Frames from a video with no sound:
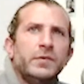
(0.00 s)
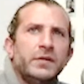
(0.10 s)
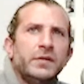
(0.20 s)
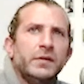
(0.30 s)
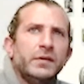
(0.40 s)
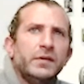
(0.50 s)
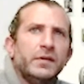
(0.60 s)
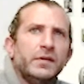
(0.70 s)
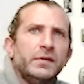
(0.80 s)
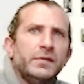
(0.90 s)

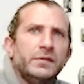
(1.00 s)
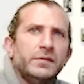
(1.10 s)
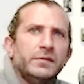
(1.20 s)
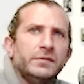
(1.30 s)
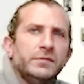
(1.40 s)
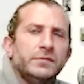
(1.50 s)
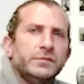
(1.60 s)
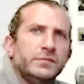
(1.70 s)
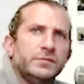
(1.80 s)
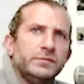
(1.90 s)

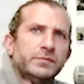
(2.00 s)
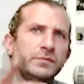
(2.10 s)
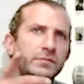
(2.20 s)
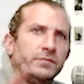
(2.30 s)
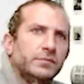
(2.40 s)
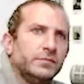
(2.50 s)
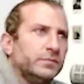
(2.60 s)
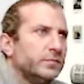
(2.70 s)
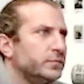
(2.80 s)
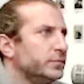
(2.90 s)

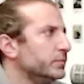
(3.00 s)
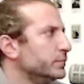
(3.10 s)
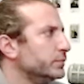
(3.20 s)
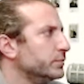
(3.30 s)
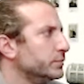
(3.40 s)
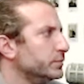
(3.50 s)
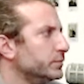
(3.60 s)
[no speech]